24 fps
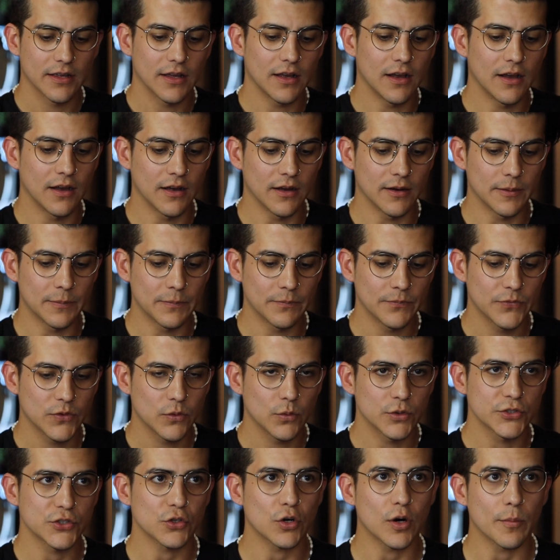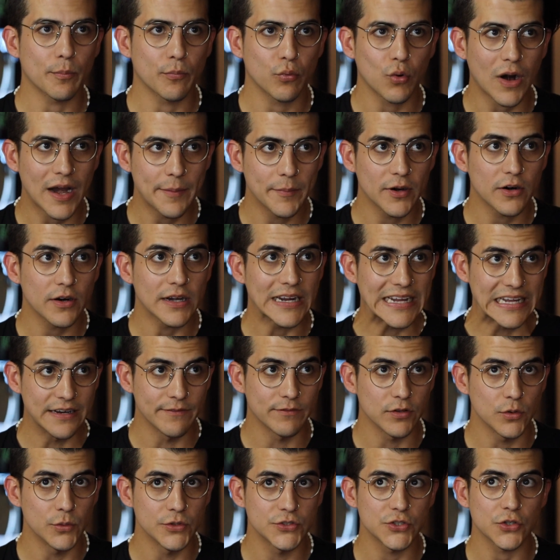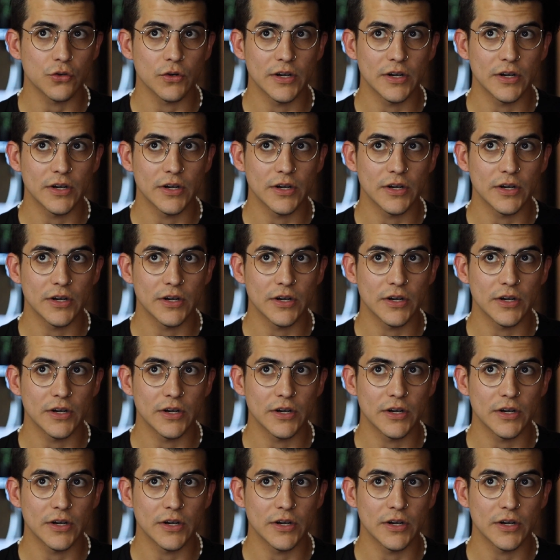Was there a primary influencer